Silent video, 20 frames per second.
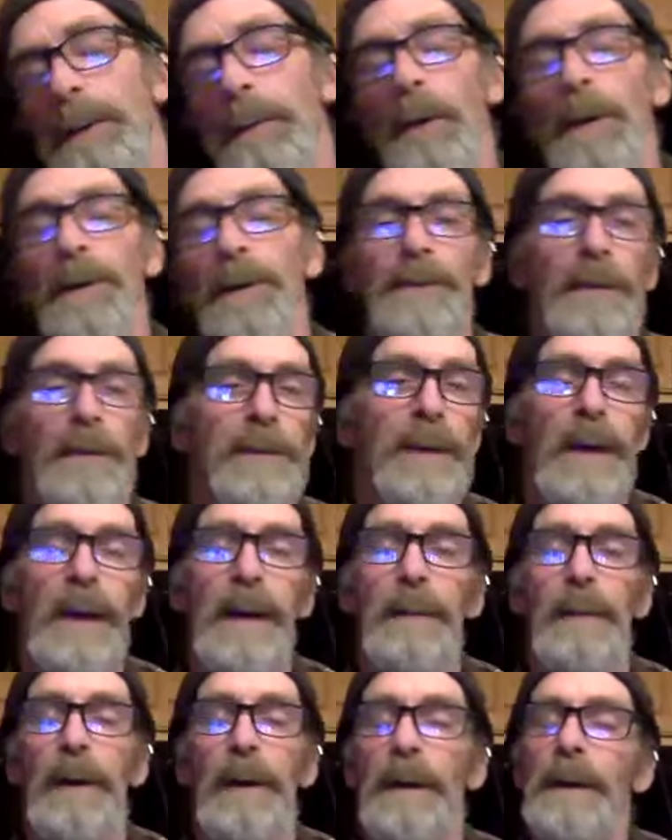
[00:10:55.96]
a personal
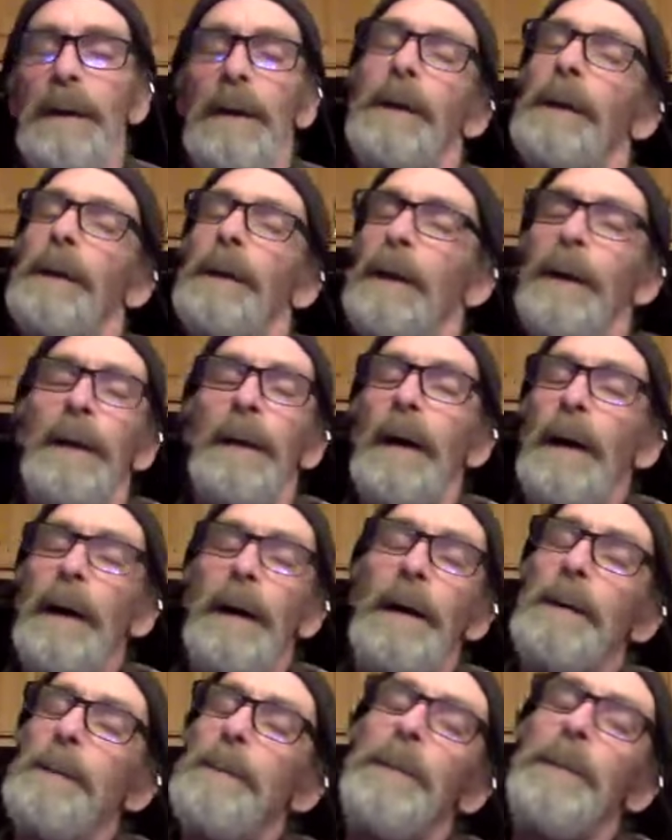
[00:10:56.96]
day, but
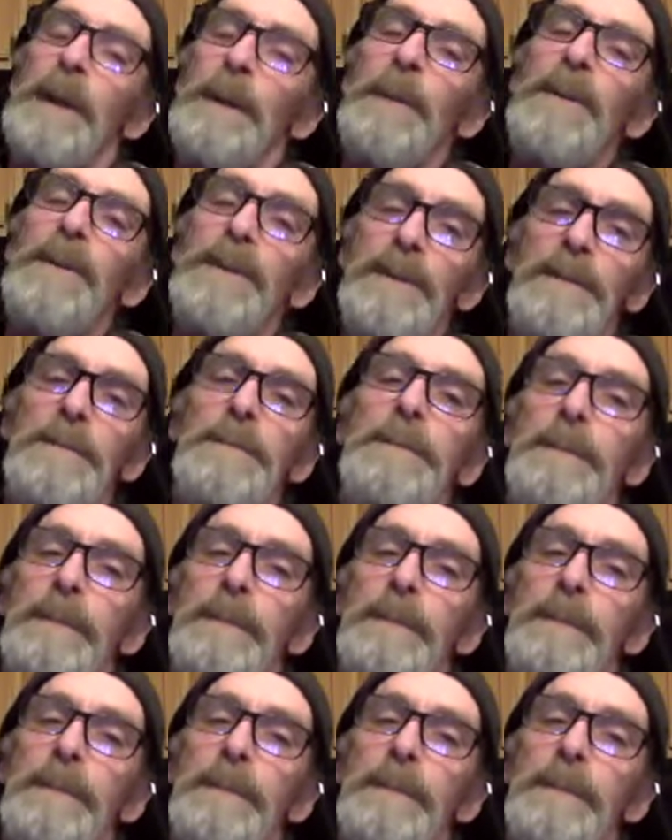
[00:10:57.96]
pretty much